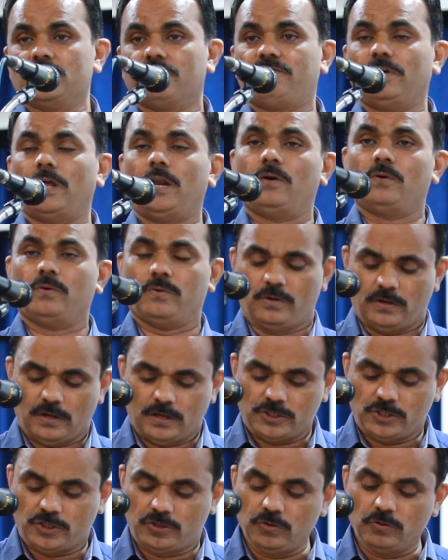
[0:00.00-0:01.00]
is a fellow,
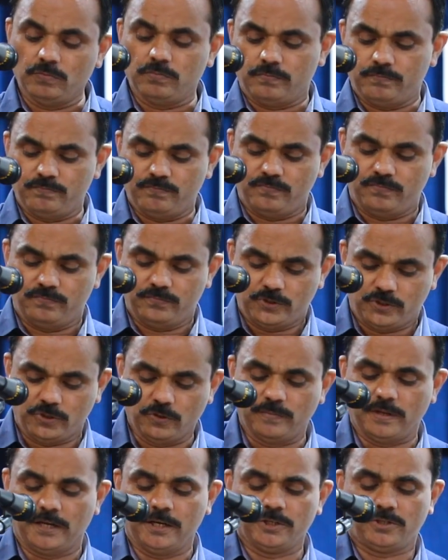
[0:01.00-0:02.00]

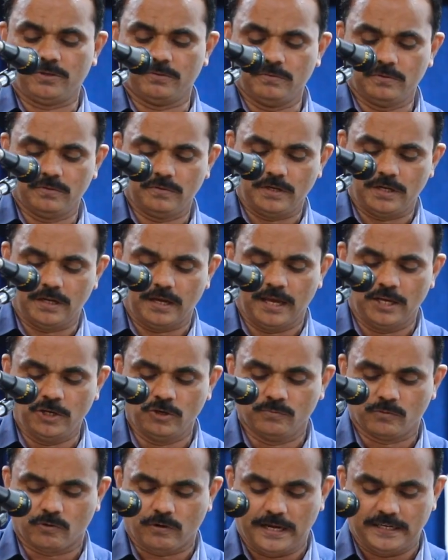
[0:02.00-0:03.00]
too many to
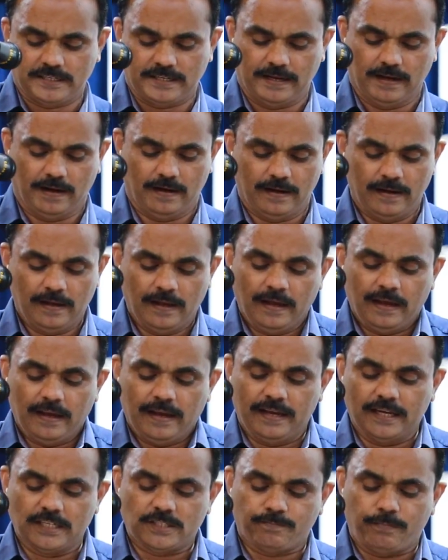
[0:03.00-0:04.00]
enumerate here.
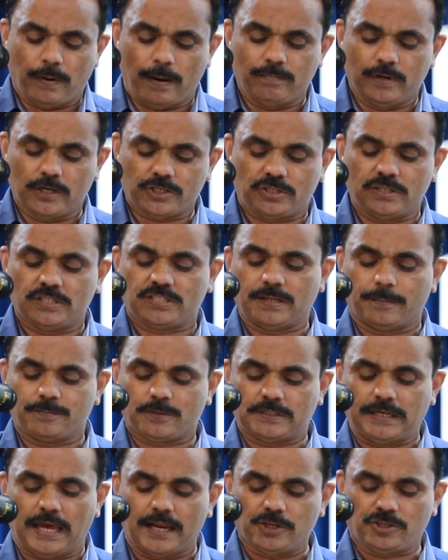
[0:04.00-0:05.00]
He has published a
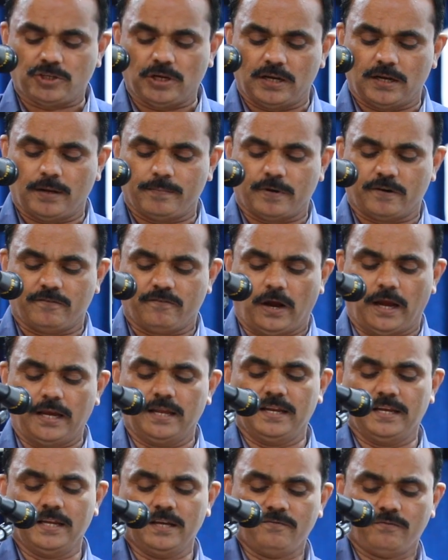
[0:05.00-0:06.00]
substantial number of
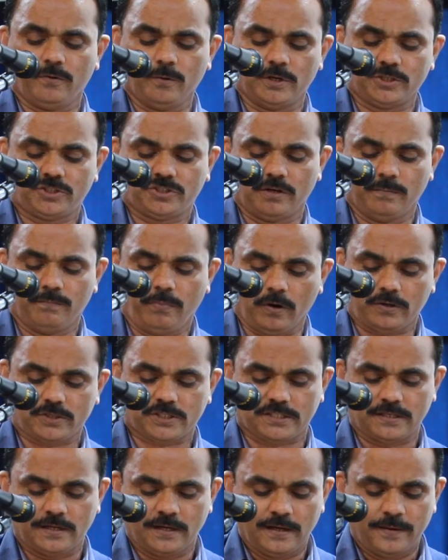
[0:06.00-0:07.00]
highly influential
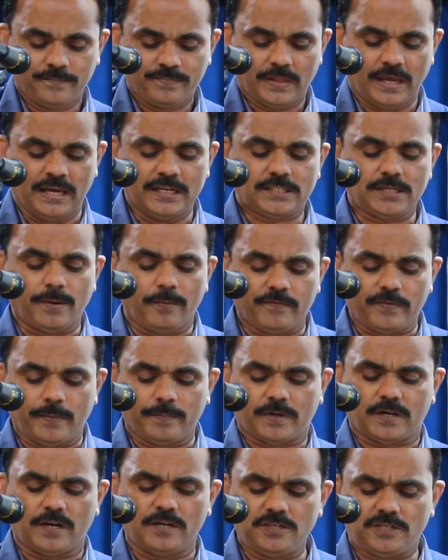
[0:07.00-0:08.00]
books, and some of
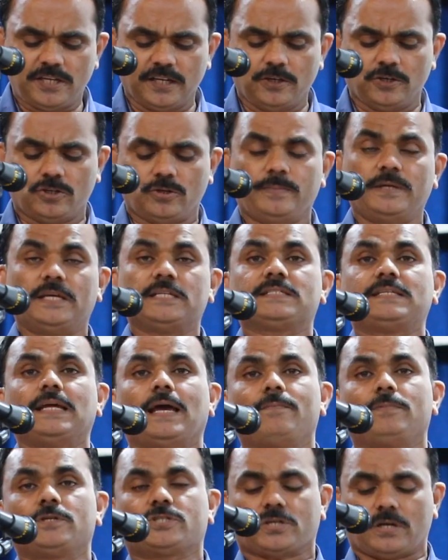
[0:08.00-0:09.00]
them continue to be
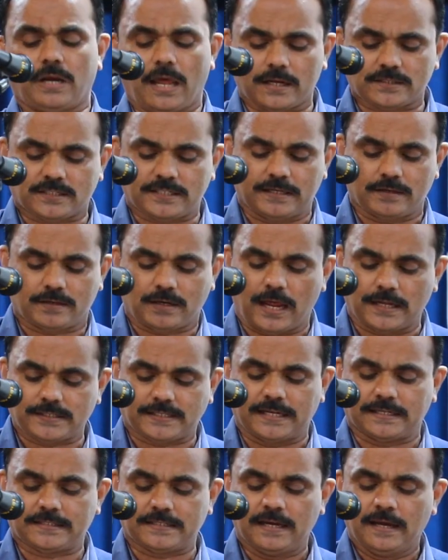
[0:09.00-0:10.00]
established
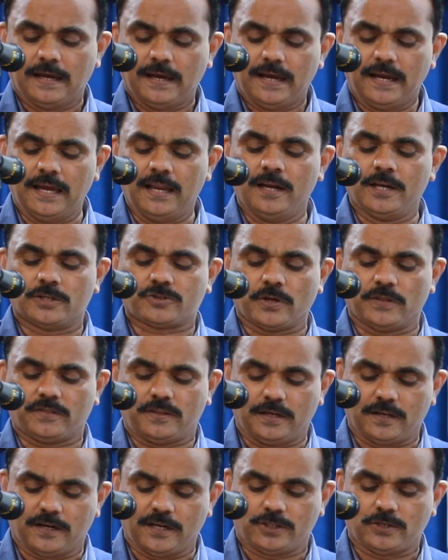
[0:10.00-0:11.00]
classics in literary
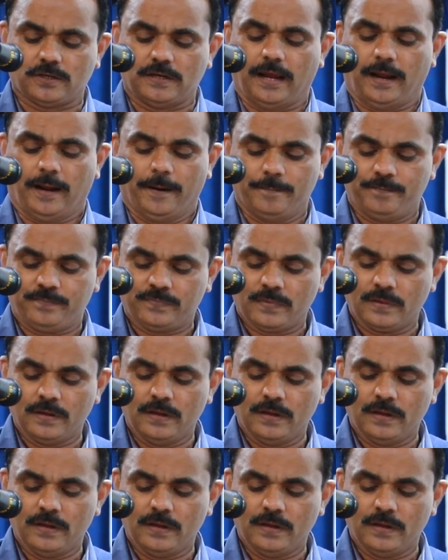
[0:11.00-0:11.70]
theory today.